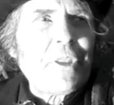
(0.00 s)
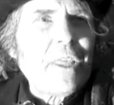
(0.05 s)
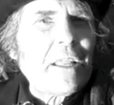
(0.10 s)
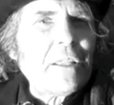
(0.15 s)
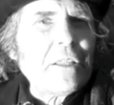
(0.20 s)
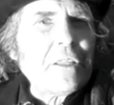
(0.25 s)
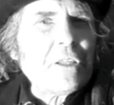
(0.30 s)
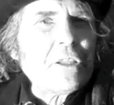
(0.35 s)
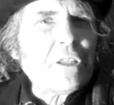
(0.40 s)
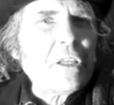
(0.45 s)

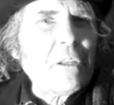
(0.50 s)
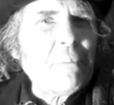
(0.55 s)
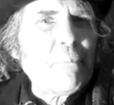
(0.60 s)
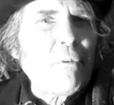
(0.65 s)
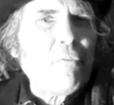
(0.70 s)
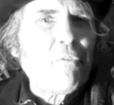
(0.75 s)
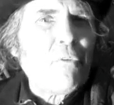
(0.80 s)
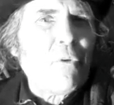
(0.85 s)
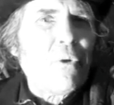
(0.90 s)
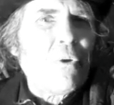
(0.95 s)
hadn't seen
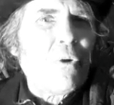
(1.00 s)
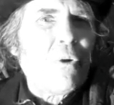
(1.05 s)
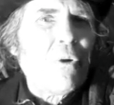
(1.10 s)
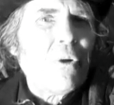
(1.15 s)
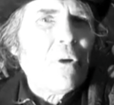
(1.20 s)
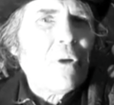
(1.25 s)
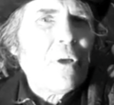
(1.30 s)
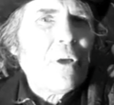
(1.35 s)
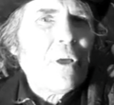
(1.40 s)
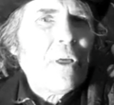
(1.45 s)
before,
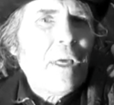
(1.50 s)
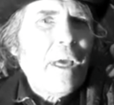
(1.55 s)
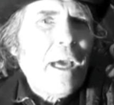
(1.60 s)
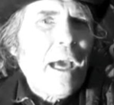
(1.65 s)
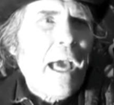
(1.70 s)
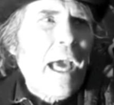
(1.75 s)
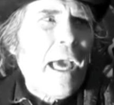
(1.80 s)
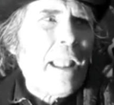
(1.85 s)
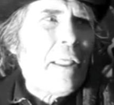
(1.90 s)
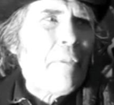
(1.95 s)

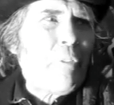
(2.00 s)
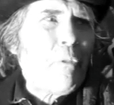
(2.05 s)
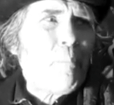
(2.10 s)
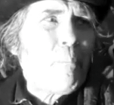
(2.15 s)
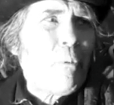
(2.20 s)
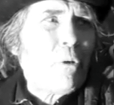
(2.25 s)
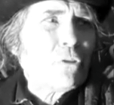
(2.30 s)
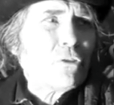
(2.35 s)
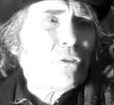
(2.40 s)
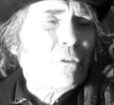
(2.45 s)
and at the
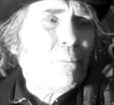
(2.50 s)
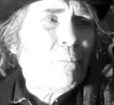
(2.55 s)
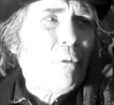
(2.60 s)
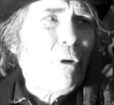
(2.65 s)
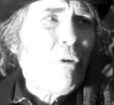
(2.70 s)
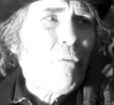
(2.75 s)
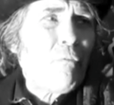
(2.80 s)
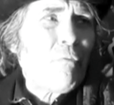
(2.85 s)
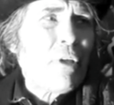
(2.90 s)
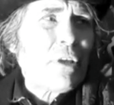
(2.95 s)
bottom
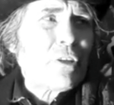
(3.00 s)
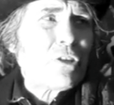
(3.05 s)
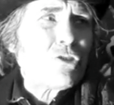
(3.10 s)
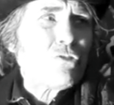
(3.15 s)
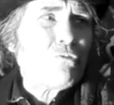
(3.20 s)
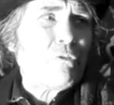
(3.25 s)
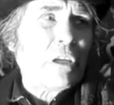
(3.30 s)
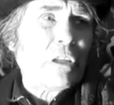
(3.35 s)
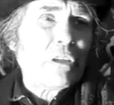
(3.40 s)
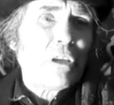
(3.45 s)
of that
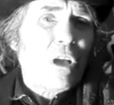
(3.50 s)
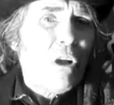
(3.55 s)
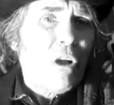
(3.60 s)
street,